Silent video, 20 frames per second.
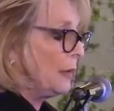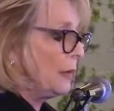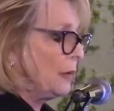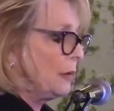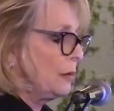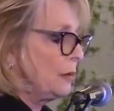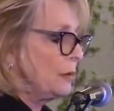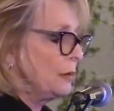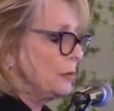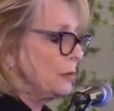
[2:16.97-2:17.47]

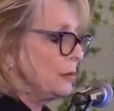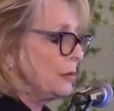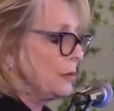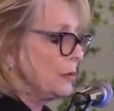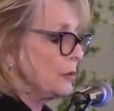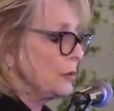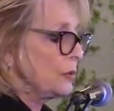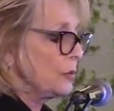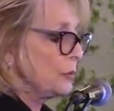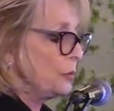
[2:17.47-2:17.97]
Oh,
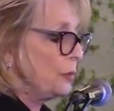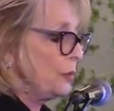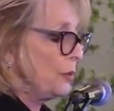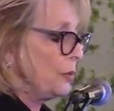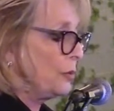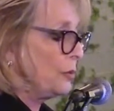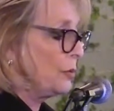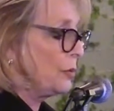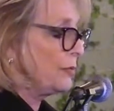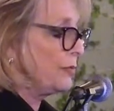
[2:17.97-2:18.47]
those
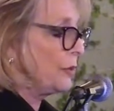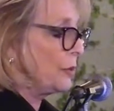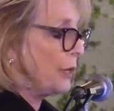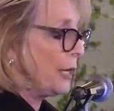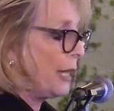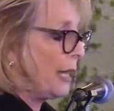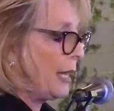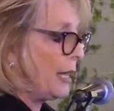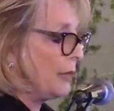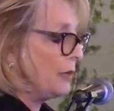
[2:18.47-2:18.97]
beautiful
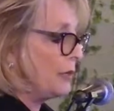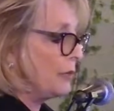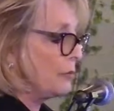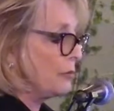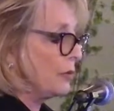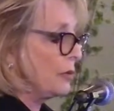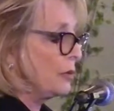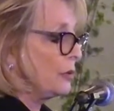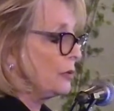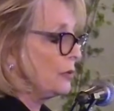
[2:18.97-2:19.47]
canyon
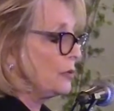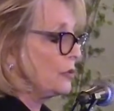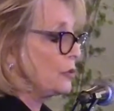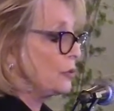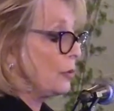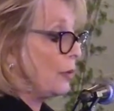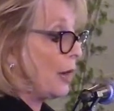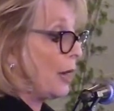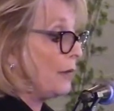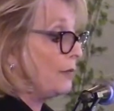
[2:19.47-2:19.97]
roads,
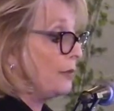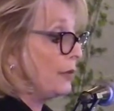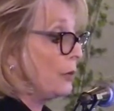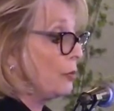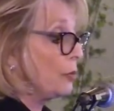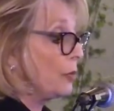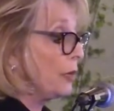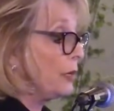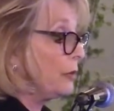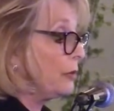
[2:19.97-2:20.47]

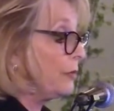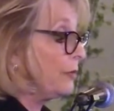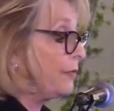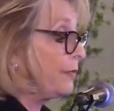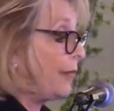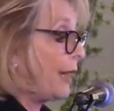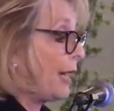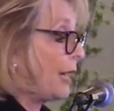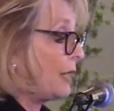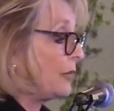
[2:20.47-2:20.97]
driving real
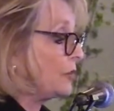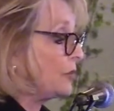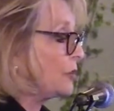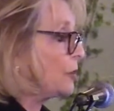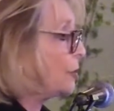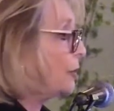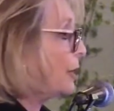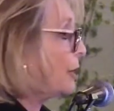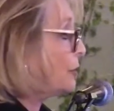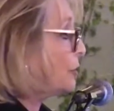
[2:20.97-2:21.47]
fast
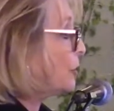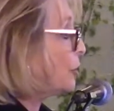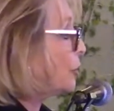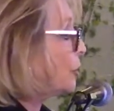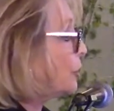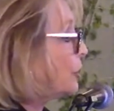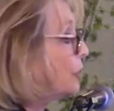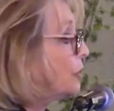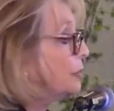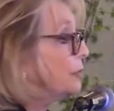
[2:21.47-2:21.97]
around
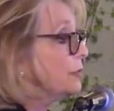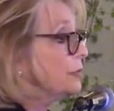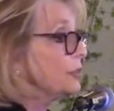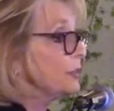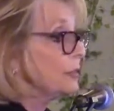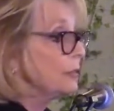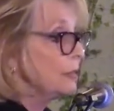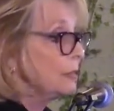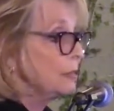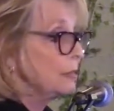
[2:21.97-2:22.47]

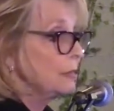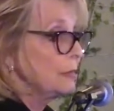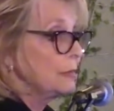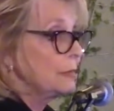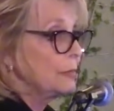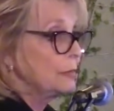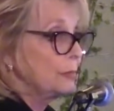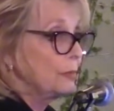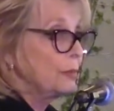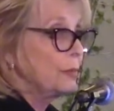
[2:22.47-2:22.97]
curves
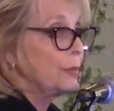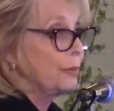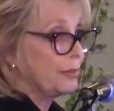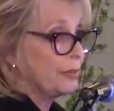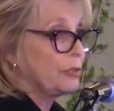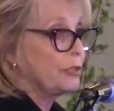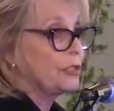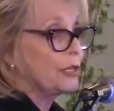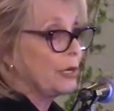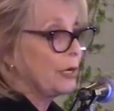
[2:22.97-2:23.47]
with
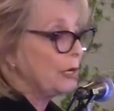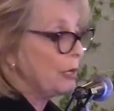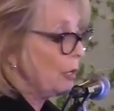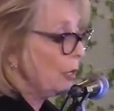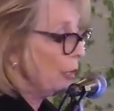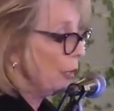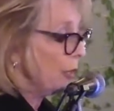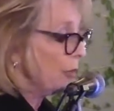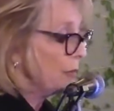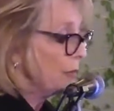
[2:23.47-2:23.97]
a jug of
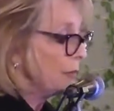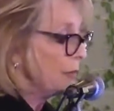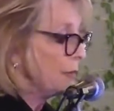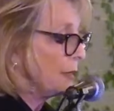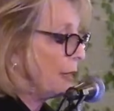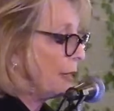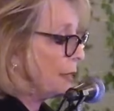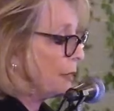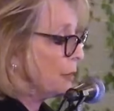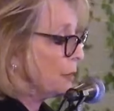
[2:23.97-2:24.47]
hard
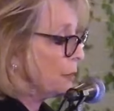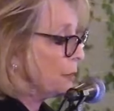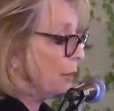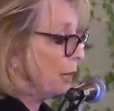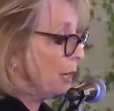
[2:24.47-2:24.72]
cider